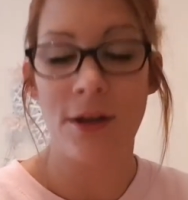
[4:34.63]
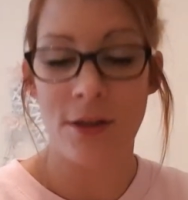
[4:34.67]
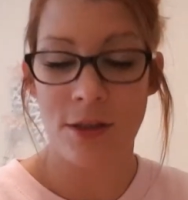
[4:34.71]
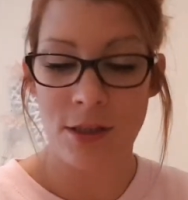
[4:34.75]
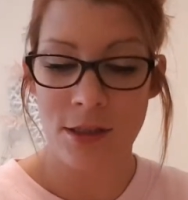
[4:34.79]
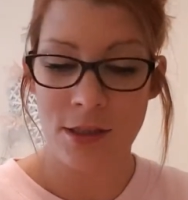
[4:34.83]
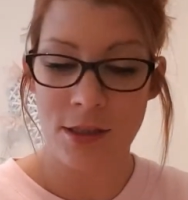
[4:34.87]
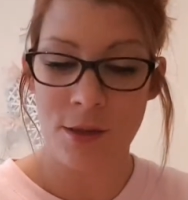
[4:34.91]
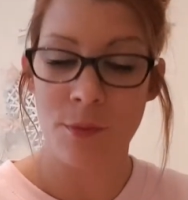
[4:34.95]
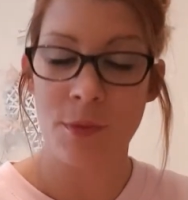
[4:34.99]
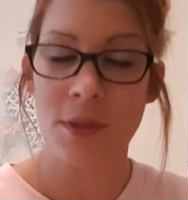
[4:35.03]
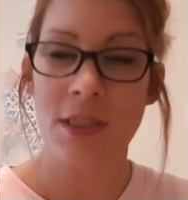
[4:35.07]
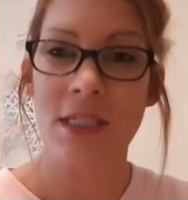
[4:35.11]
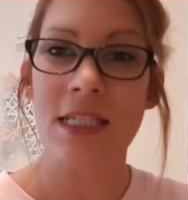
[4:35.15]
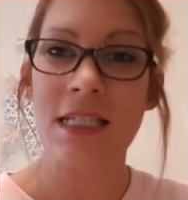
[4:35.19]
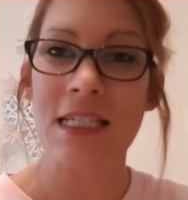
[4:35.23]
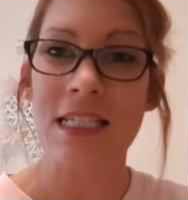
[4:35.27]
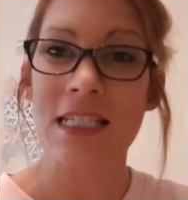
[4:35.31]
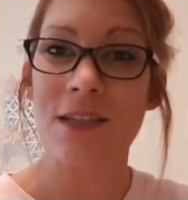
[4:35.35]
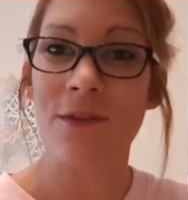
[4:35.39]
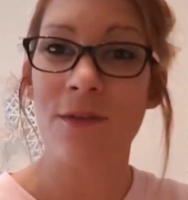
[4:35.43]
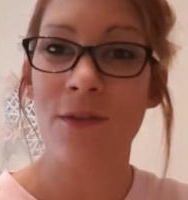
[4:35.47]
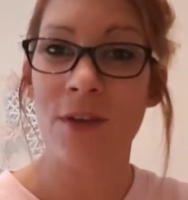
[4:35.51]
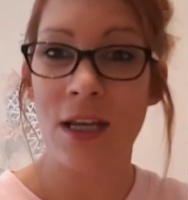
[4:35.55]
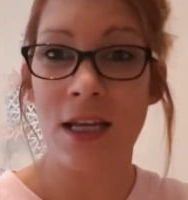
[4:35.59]
Somebody
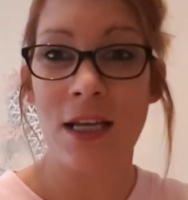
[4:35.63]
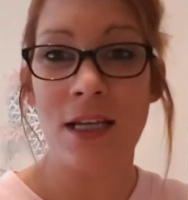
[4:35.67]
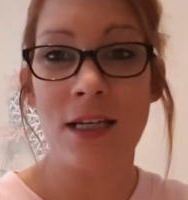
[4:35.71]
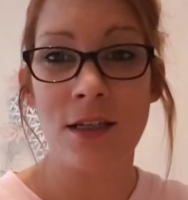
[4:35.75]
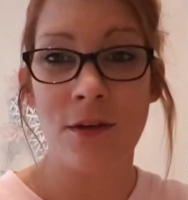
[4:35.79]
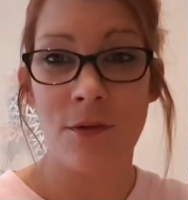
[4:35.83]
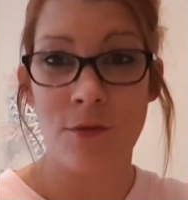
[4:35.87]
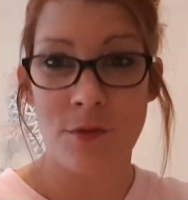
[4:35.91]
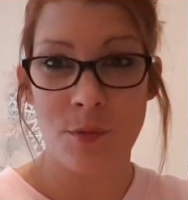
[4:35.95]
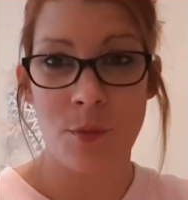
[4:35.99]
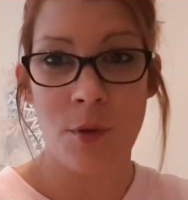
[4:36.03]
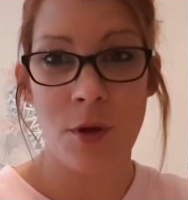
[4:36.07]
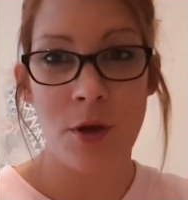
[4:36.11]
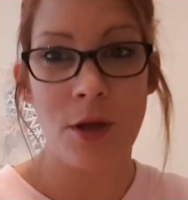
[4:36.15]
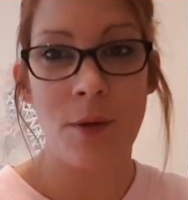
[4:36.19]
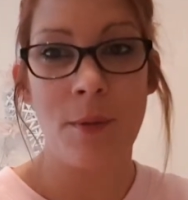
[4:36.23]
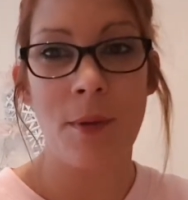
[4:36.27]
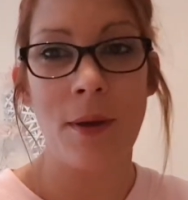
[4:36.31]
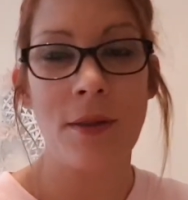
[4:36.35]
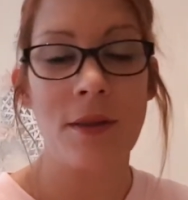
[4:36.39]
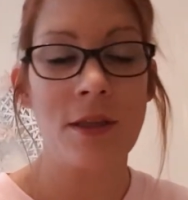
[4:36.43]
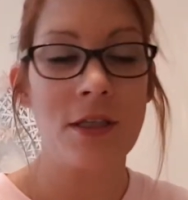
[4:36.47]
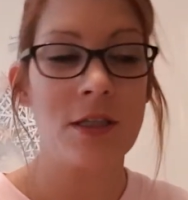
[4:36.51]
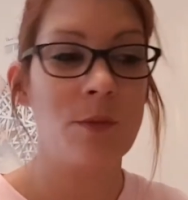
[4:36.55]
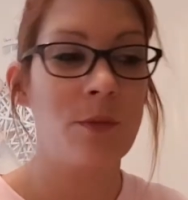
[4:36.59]
intervened. I've spoke
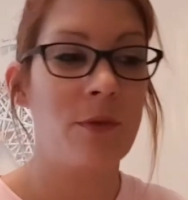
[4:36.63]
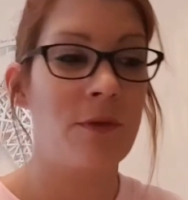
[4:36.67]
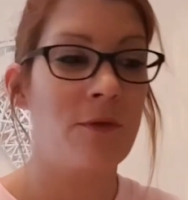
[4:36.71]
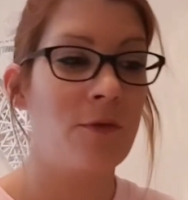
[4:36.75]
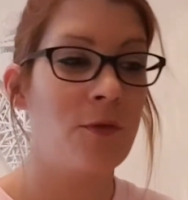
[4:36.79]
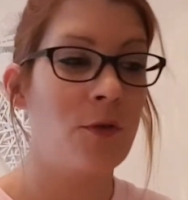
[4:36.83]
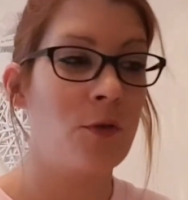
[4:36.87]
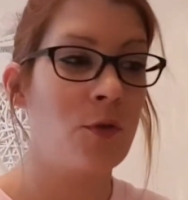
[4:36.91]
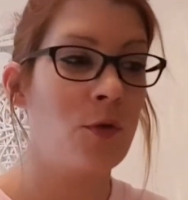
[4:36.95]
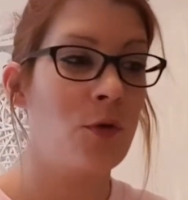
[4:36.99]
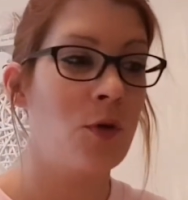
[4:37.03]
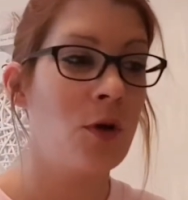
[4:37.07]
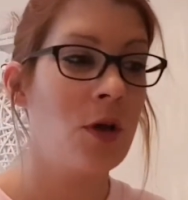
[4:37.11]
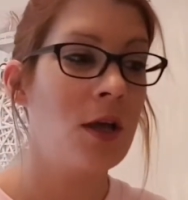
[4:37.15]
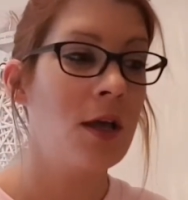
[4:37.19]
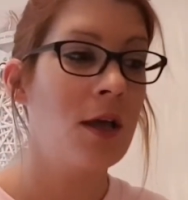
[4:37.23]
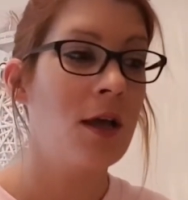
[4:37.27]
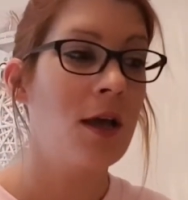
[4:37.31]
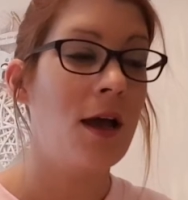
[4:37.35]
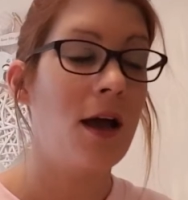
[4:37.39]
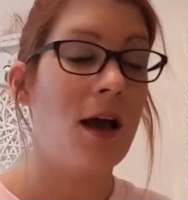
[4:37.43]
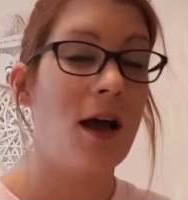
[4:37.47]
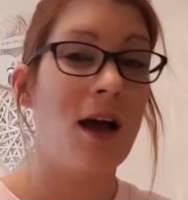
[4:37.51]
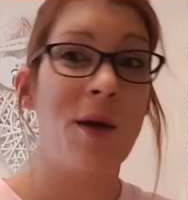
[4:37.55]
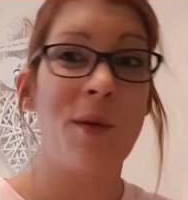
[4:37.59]
about this before,
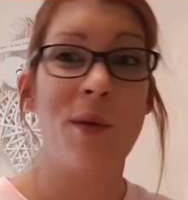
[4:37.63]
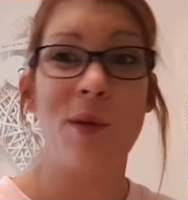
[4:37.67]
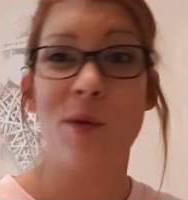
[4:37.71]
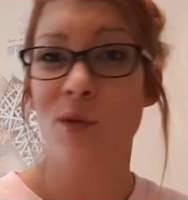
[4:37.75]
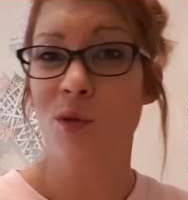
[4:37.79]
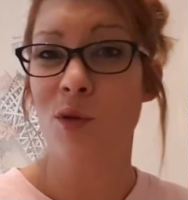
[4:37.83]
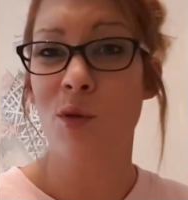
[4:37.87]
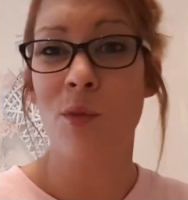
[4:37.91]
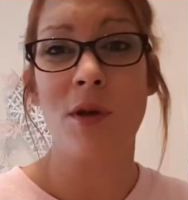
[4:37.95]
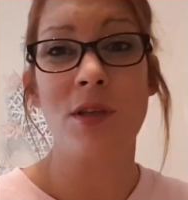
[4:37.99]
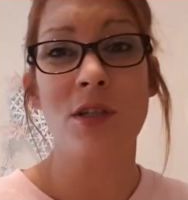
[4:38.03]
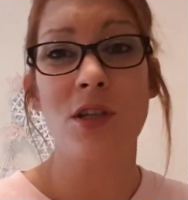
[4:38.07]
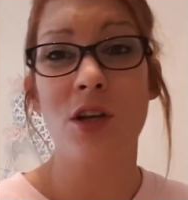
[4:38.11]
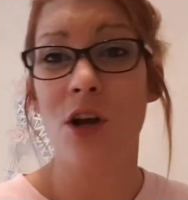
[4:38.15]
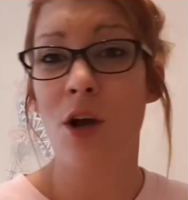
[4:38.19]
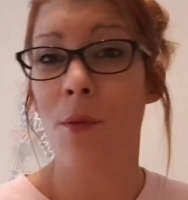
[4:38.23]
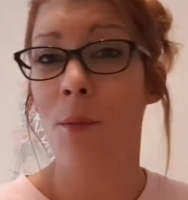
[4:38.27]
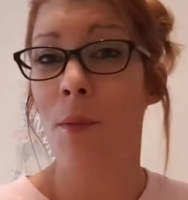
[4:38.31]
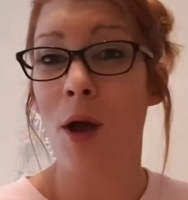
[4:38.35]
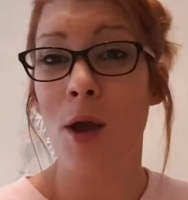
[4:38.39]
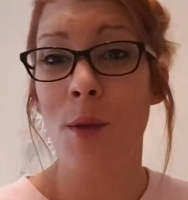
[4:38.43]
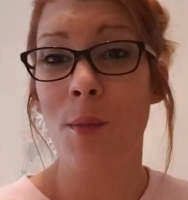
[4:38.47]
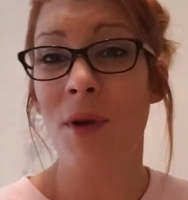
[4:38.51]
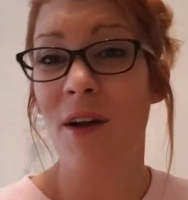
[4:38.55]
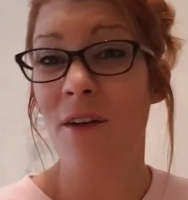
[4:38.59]
and it was almost like a
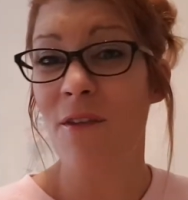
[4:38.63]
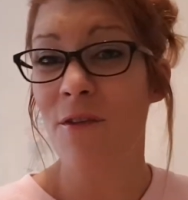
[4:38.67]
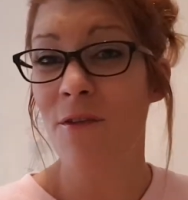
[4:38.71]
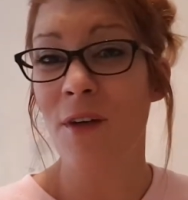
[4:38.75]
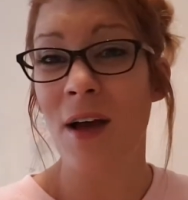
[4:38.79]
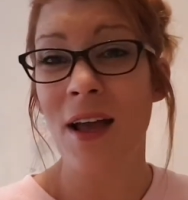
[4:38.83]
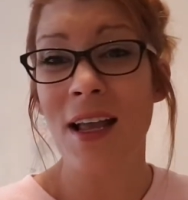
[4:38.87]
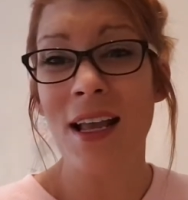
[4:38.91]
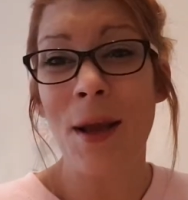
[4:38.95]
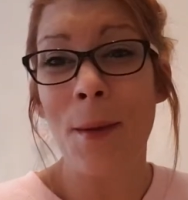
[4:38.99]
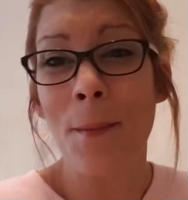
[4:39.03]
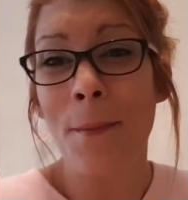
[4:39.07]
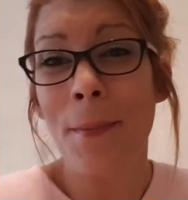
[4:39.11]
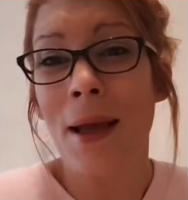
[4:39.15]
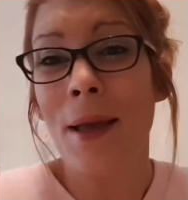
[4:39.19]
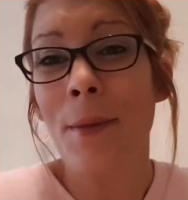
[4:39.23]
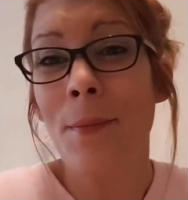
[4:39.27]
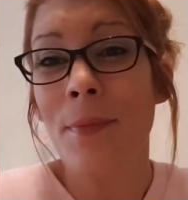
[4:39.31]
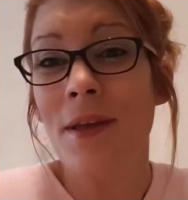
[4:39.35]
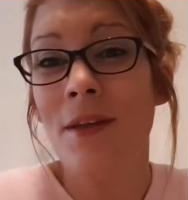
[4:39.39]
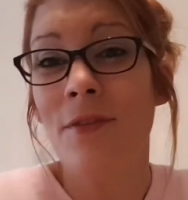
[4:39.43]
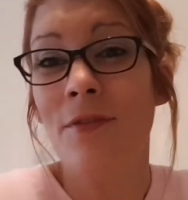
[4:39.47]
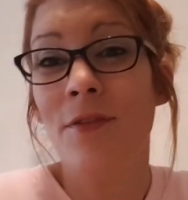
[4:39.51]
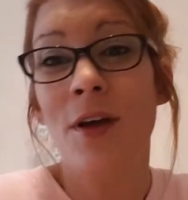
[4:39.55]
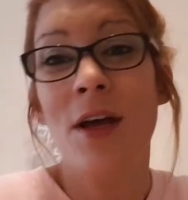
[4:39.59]
moment of fate. And
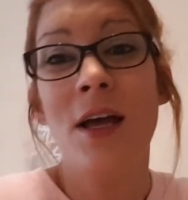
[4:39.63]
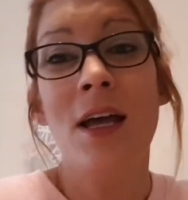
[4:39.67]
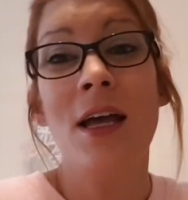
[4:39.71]
maybe if